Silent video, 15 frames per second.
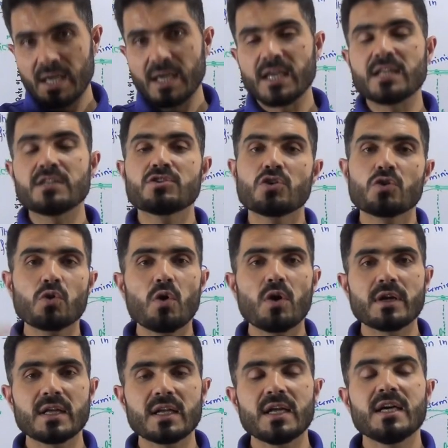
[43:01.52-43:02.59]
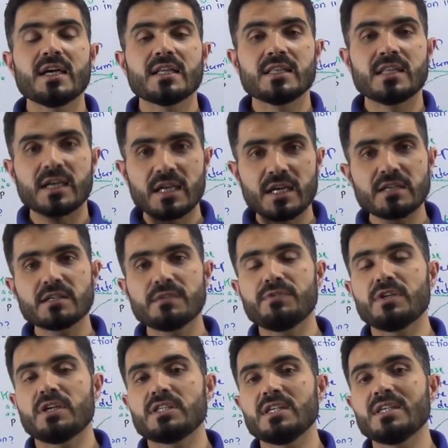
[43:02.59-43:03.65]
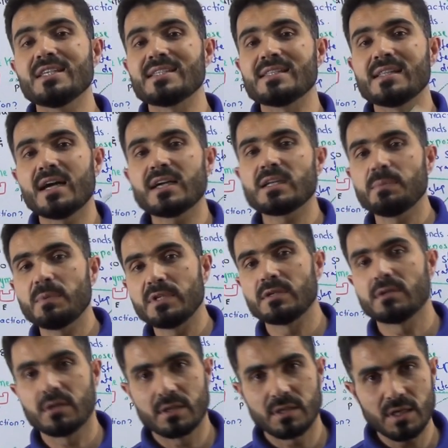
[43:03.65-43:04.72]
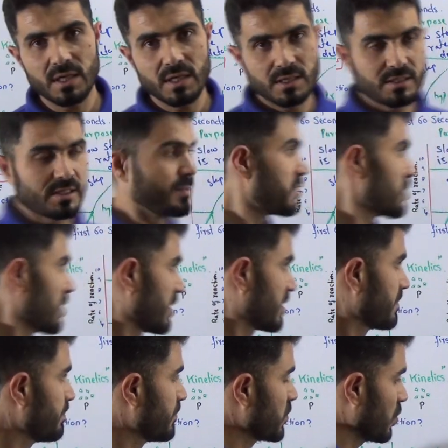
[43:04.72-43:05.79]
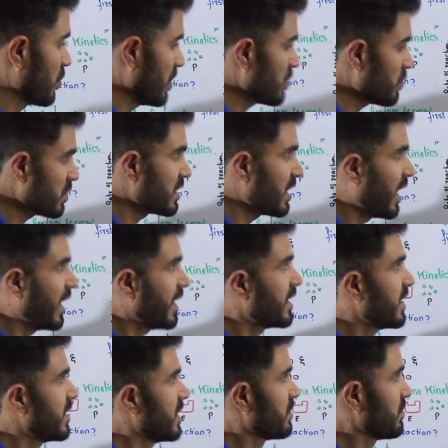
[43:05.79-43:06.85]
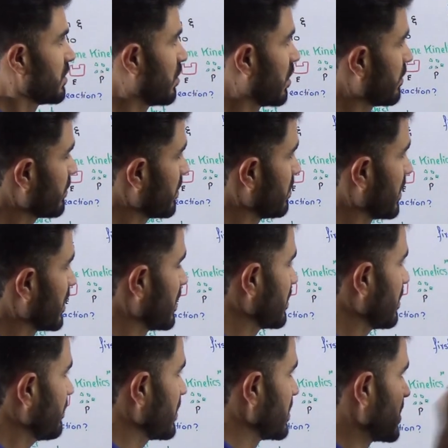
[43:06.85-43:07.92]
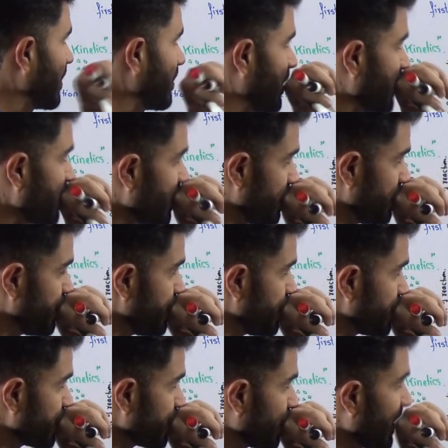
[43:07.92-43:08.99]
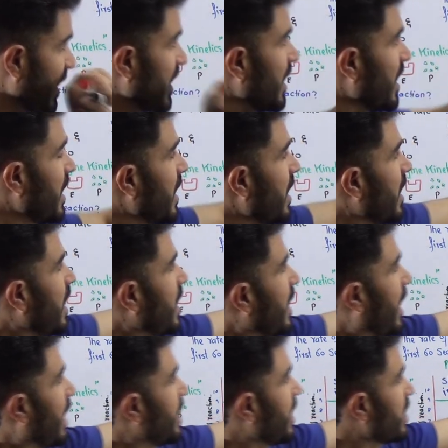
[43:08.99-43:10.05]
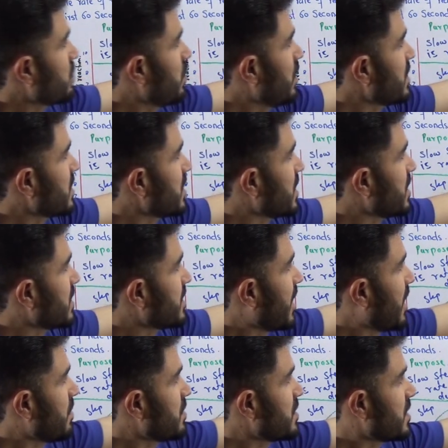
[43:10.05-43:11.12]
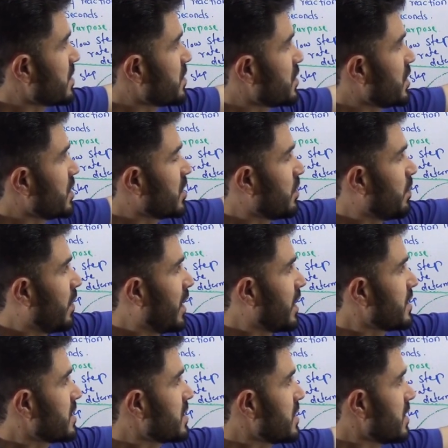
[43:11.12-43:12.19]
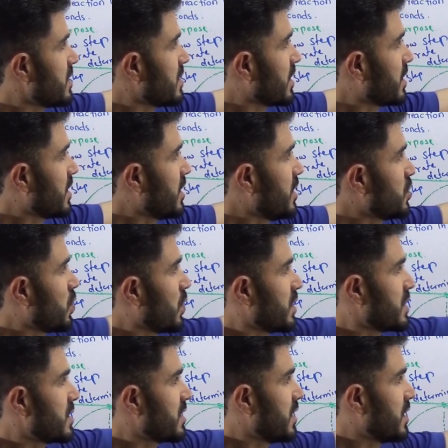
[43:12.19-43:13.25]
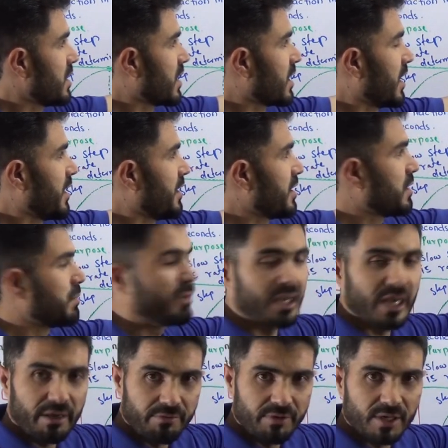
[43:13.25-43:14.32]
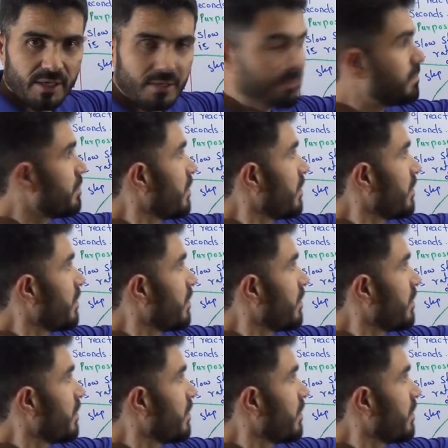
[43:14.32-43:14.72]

In zero order, the rate of reaction is not depending on the substrate. So this was the idea that we got from the rate of enzyme reaction. And that was enzyme substrate complex is the key to understand the kinetic behavior.